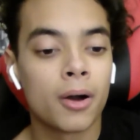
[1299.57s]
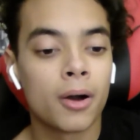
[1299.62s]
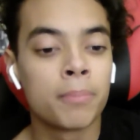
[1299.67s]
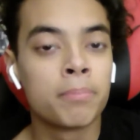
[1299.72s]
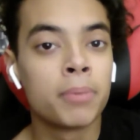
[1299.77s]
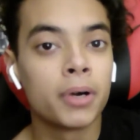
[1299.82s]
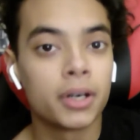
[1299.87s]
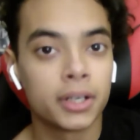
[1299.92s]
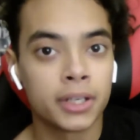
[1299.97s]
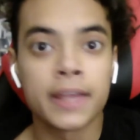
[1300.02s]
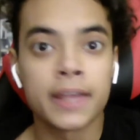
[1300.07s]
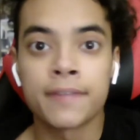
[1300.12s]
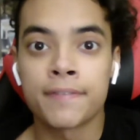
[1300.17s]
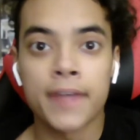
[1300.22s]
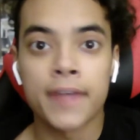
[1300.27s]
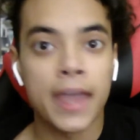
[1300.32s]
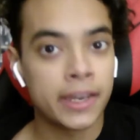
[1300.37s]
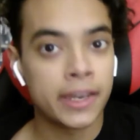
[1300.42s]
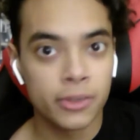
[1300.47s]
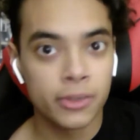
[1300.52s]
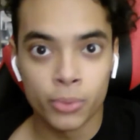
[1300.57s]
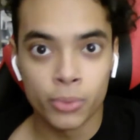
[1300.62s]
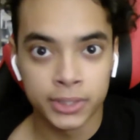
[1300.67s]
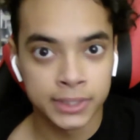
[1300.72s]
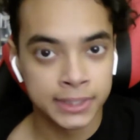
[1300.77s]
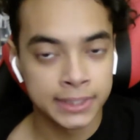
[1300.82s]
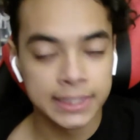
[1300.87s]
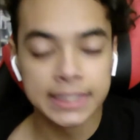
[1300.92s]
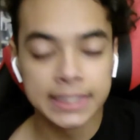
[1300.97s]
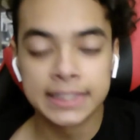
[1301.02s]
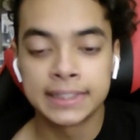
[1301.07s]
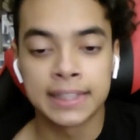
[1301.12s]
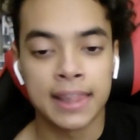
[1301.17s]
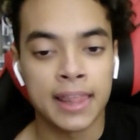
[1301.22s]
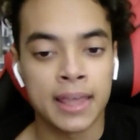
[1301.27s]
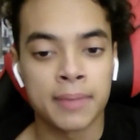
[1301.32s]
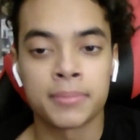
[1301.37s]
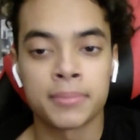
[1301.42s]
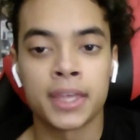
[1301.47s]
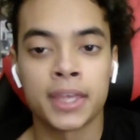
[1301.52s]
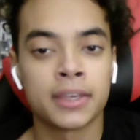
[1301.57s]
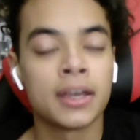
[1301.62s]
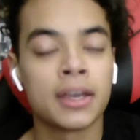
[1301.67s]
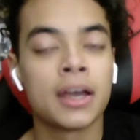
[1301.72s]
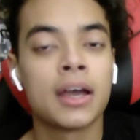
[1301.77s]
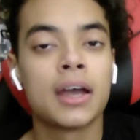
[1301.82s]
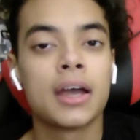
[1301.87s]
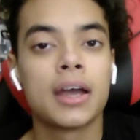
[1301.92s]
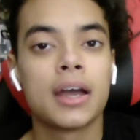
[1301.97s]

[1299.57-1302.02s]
But if anyone sees them, they